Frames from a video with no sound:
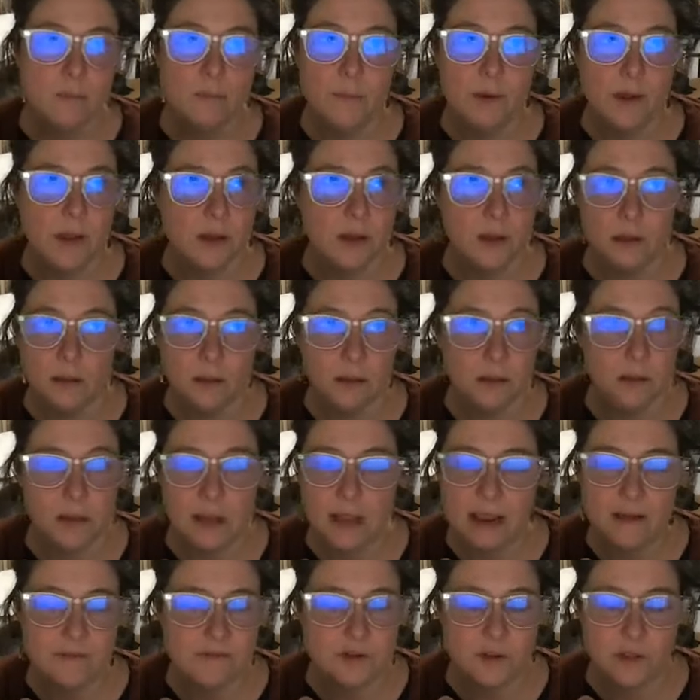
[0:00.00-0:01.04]
but
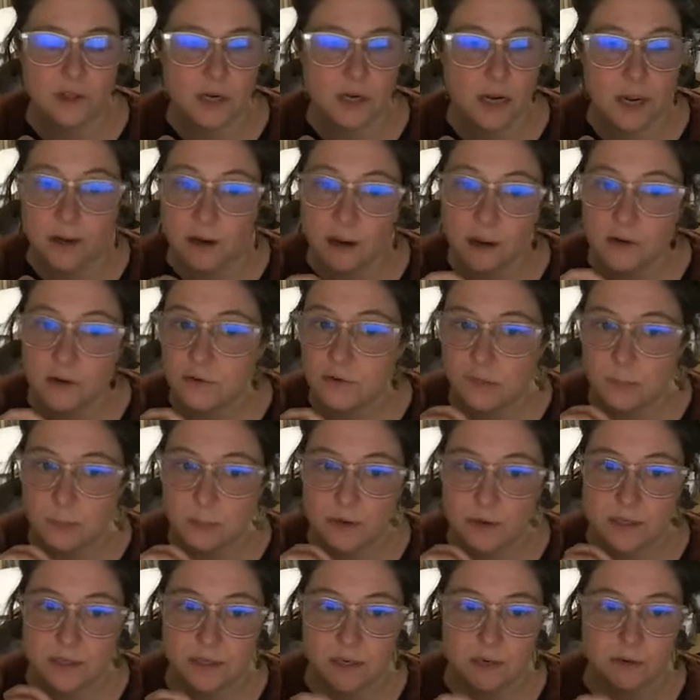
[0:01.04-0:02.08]
after the 900th
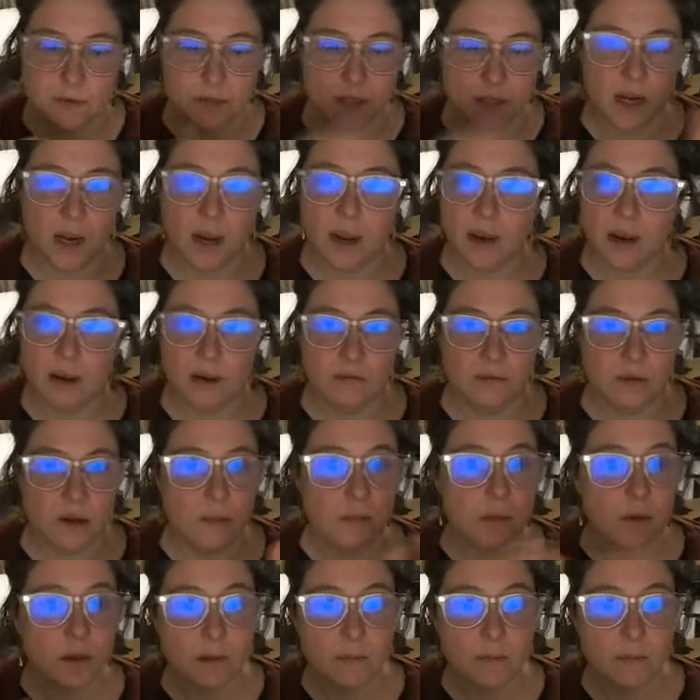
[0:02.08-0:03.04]
person, I was like, I give up.